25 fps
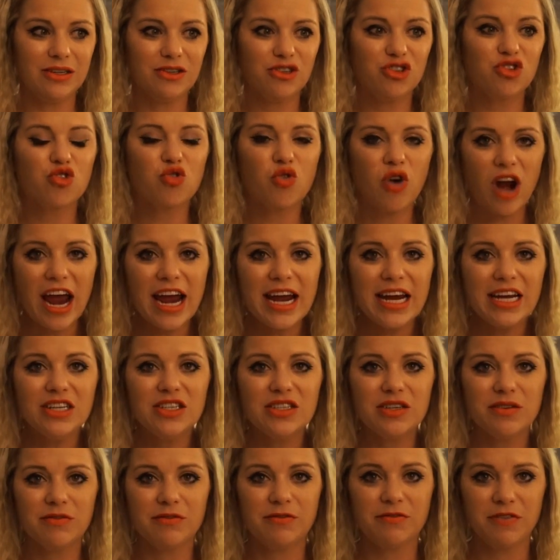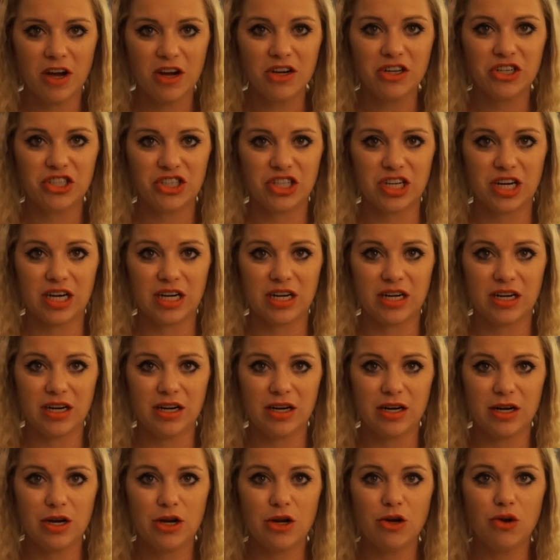trying to function
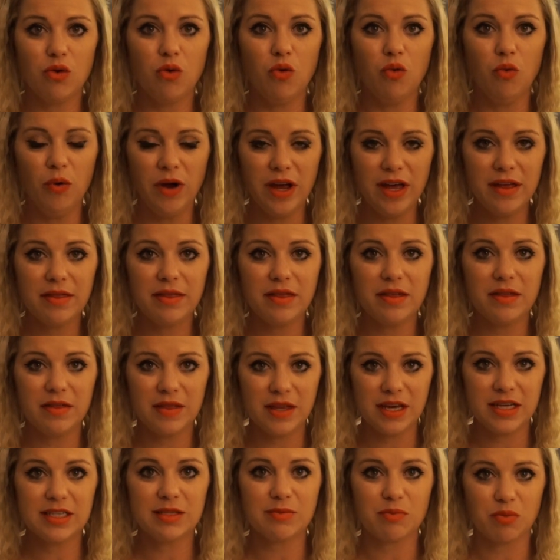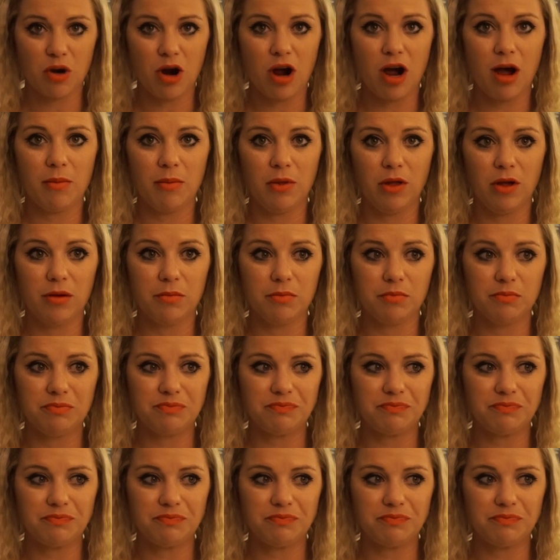with this problem,